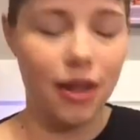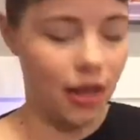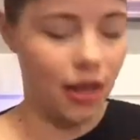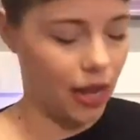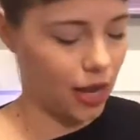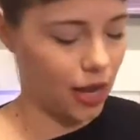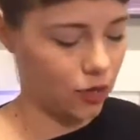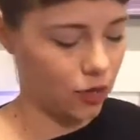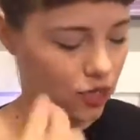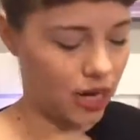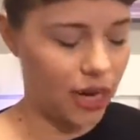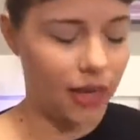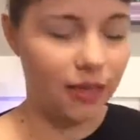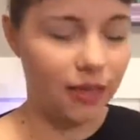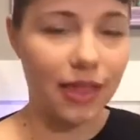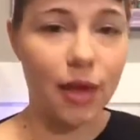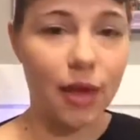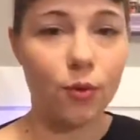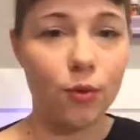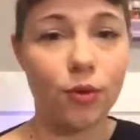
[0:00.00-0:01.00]
and you
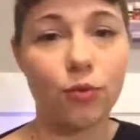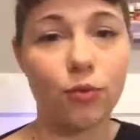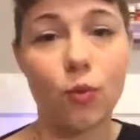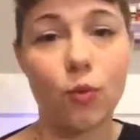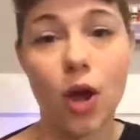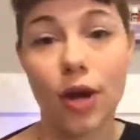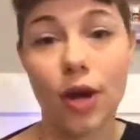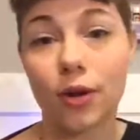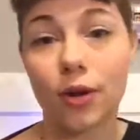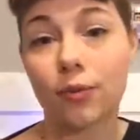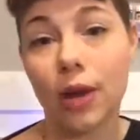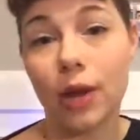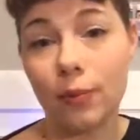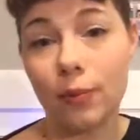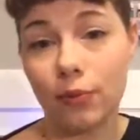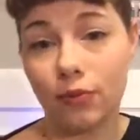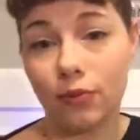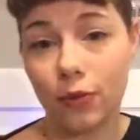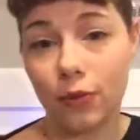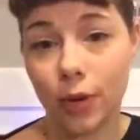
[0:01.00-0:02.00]
take that with water
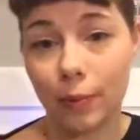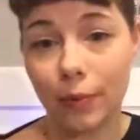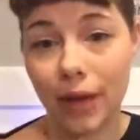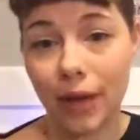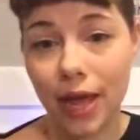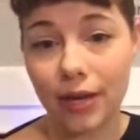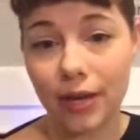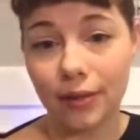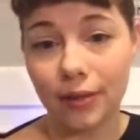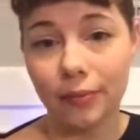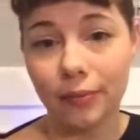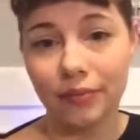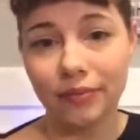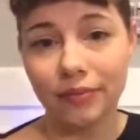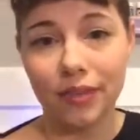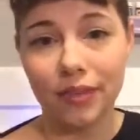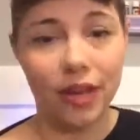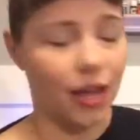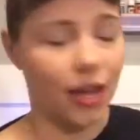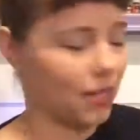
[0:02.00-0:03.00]
right before bed.
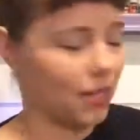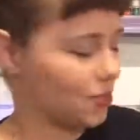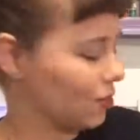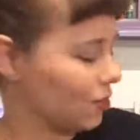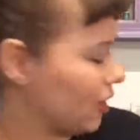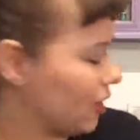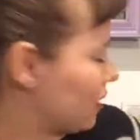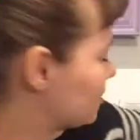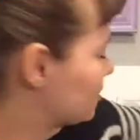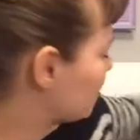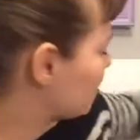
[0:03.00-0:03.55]
And so that's